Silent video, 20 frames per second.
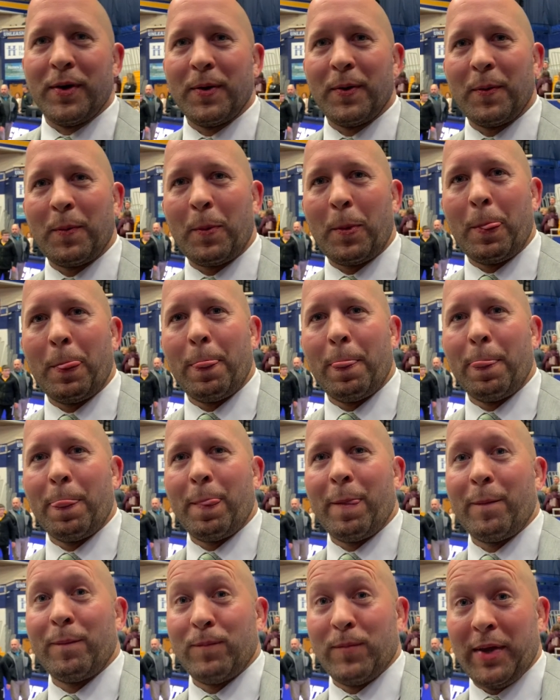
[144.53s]
But you see
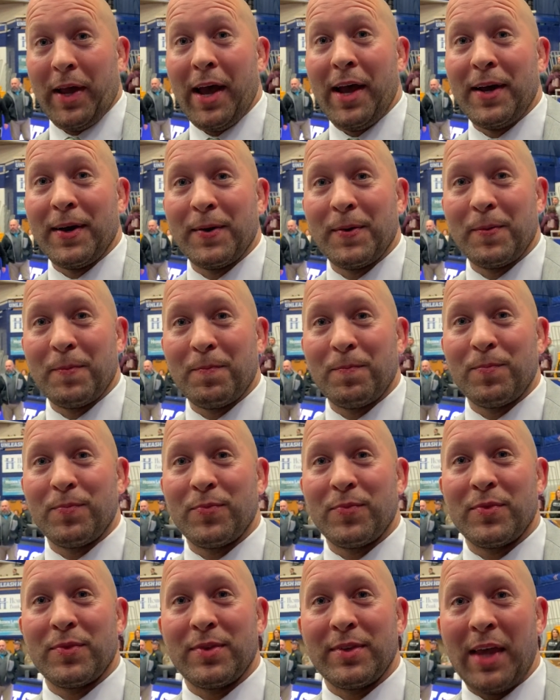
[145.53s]
where I thought it was
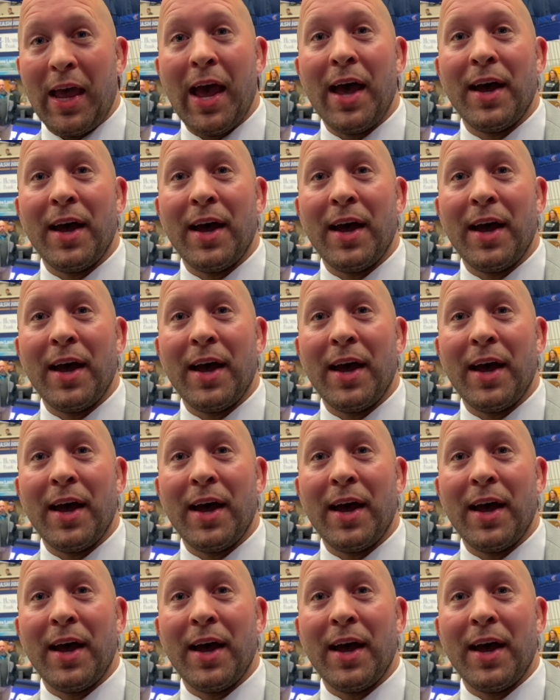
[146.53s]
16-16,